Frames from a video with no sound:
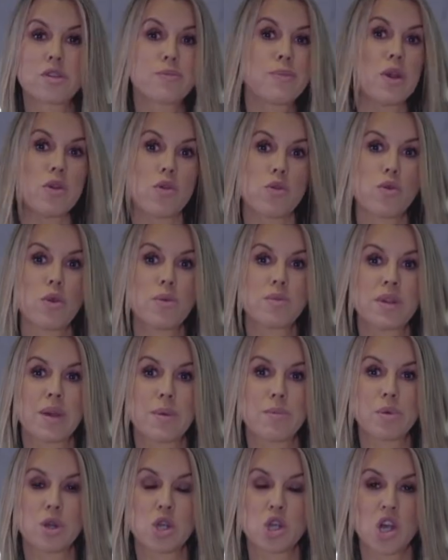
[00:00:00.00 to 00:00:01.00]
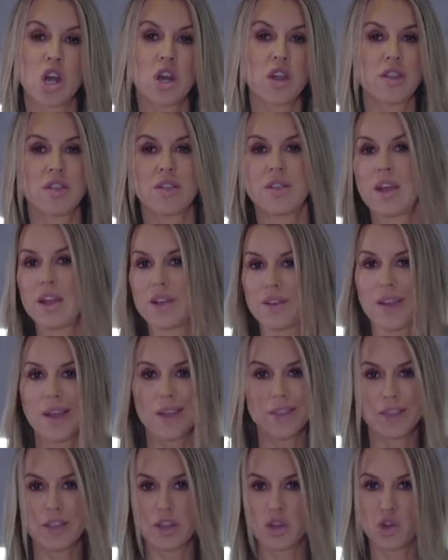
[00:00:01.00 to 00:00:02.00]
it's better at room temperature. They
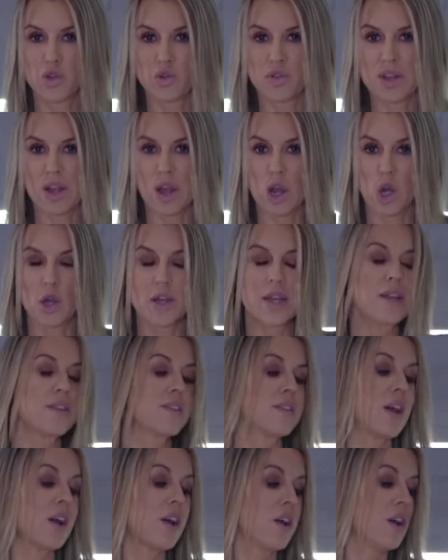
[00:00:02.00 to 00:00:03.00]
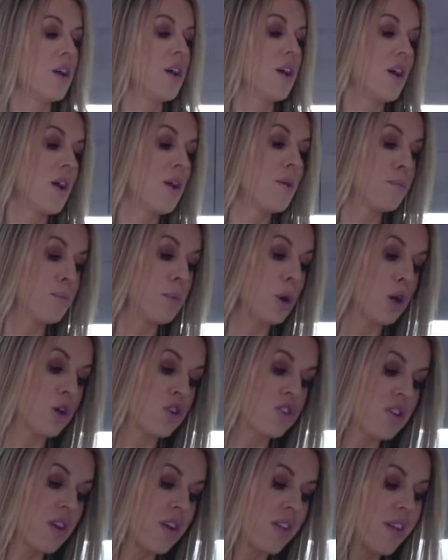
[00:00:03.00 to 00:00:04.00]
let the juice out a lot easier.
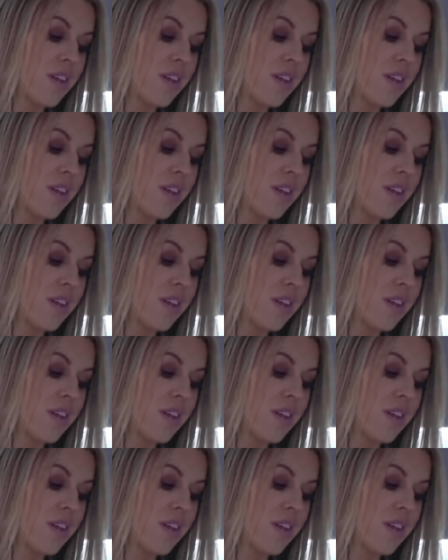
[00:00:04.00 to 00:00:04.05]
But